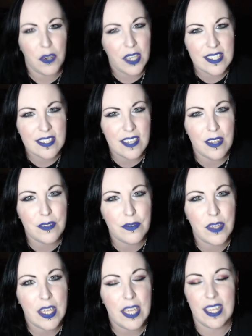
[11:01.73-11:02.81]
I hearing?
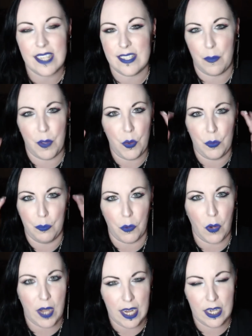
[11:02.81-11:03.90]
Stuff? Is that my own
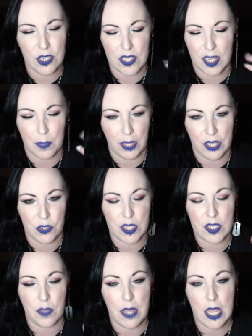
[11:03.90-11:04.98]
brain just like playing
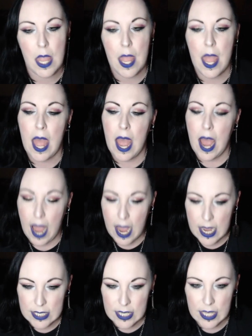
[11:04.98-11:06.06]
tricks on me?
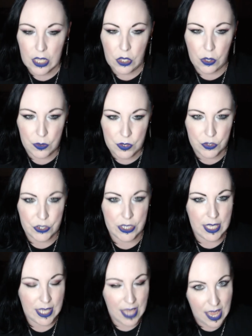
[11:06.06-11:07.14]
As I get closer
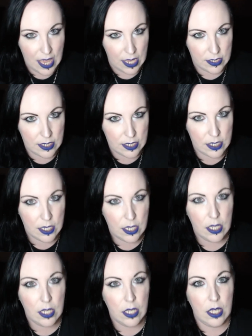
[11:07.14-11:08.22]
to the gates,
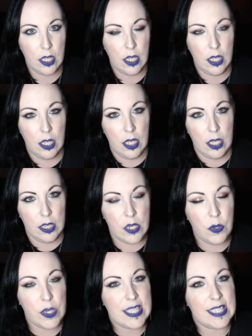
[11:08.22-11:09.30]

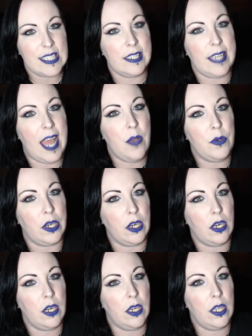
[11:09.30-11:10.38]
the noise gets
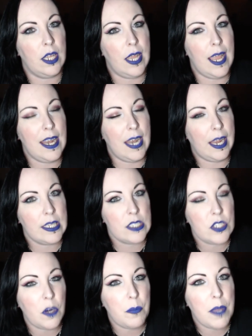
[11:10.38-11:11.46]
louder, and I
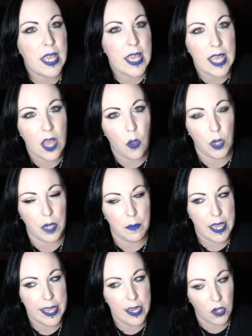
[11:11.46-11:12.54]
can start picking out what
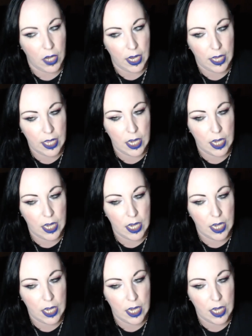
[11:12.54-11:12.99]
I'm hearing.